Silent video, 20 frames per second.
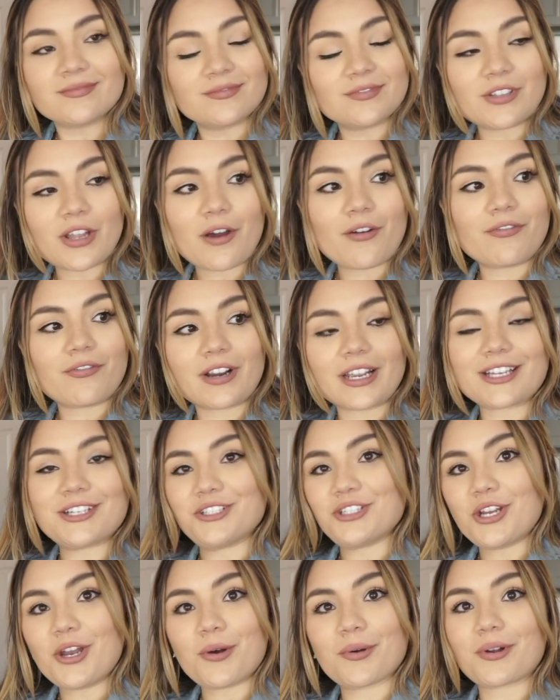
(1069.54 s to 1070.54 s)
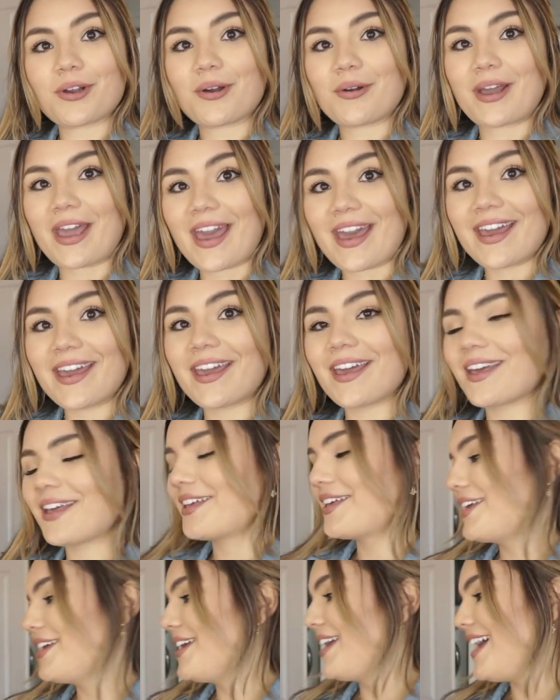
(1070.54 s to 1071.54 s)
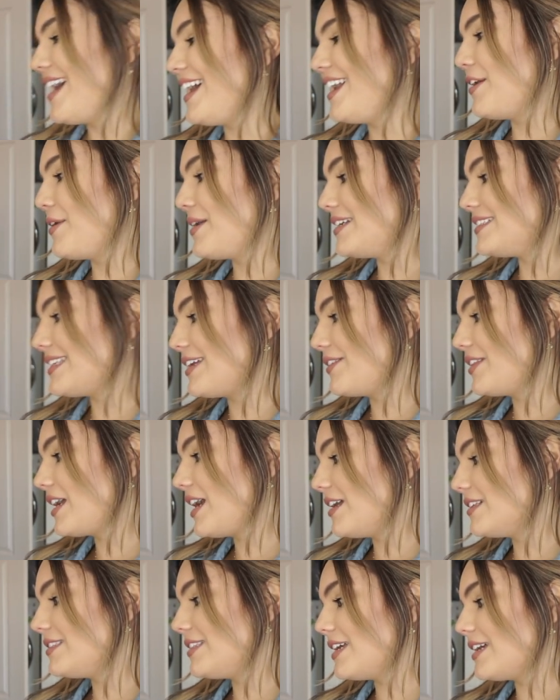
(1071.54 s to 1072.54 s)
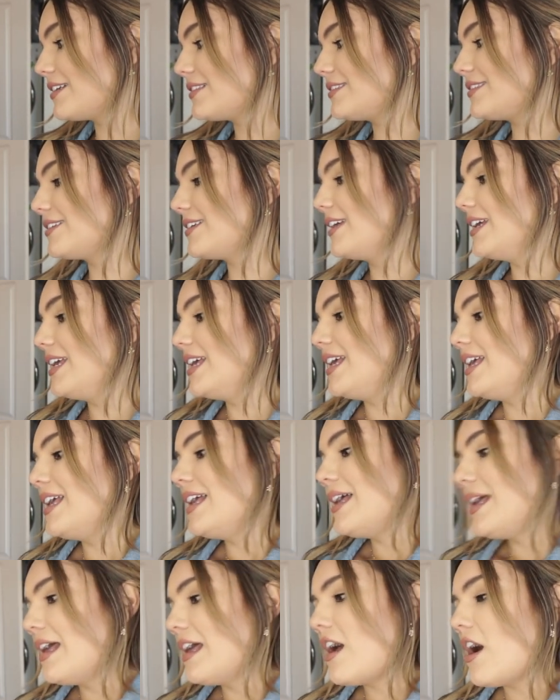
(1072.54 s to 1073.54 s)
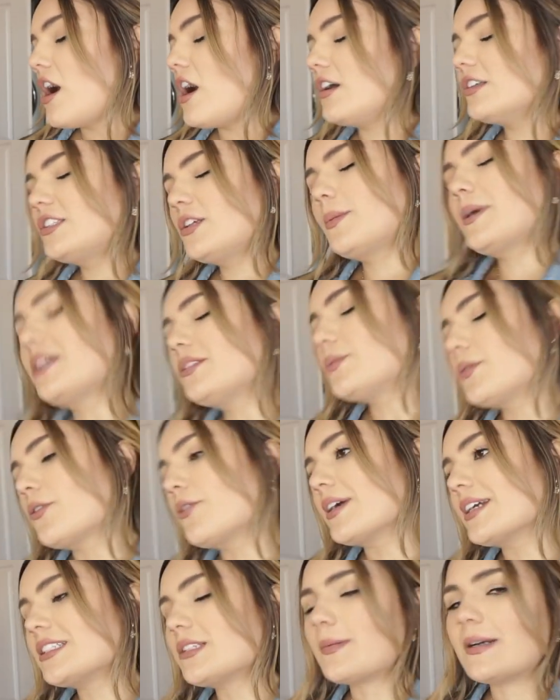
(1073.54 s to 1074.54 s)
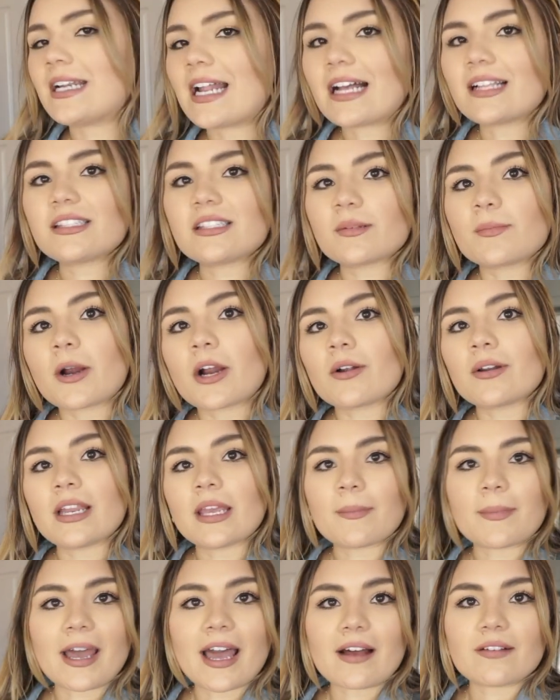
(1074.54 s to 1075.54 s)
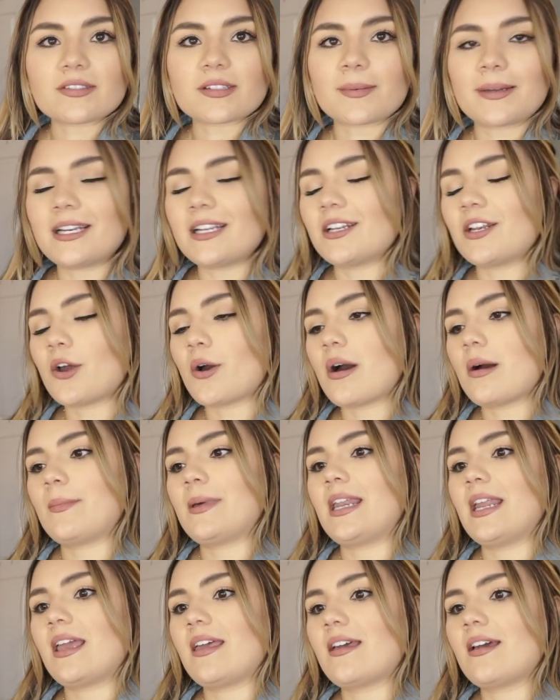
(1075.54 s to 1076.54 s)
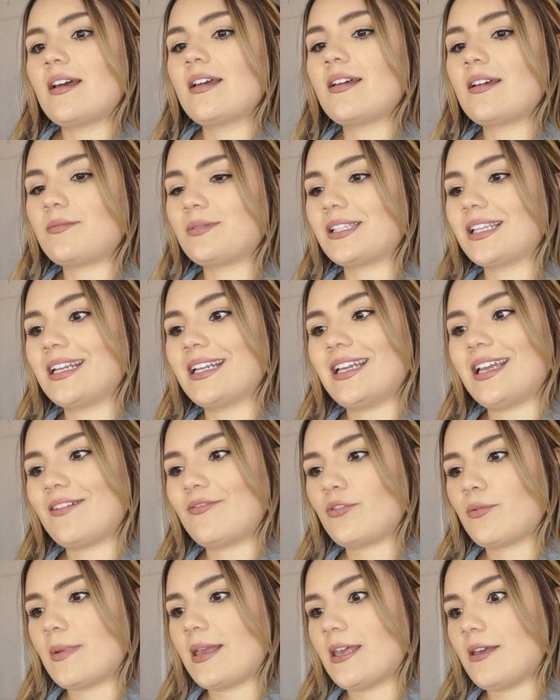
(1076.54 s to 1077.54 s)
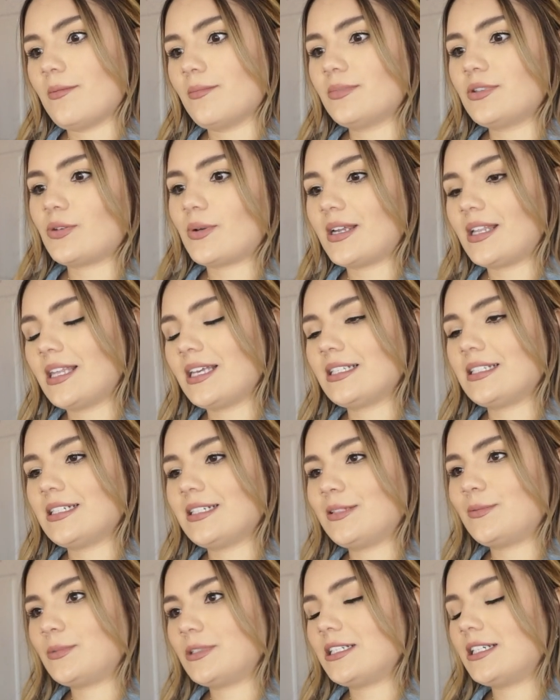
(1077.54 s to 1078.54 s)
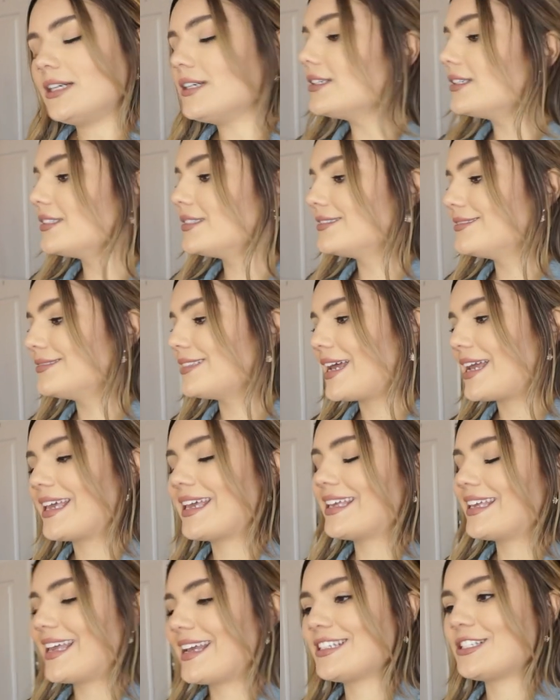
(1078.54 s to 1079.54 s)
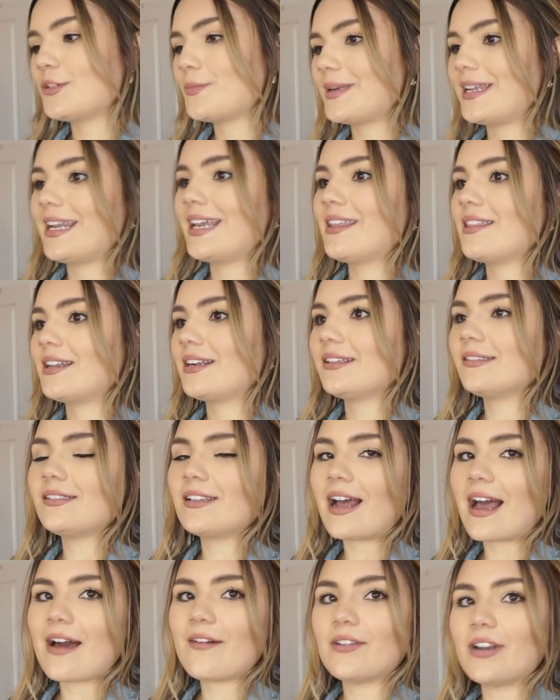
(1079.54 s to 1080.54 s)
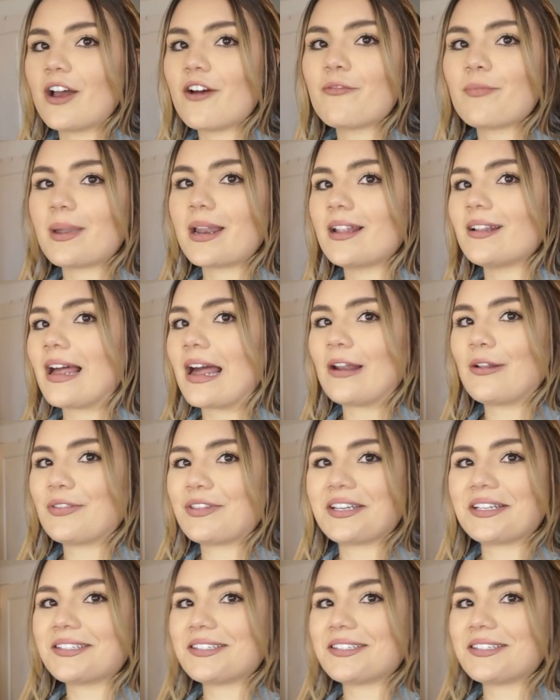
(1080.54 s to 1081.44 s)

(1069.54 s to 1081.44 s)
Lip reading: no freaking joke, okay? Anyways, I only got 6. Also because we're going to my dad's tomorrow and he might have some. I didn't know how many I was gonna get from him, so I like didn't wanna like get too many and then us not have enough, but I don't think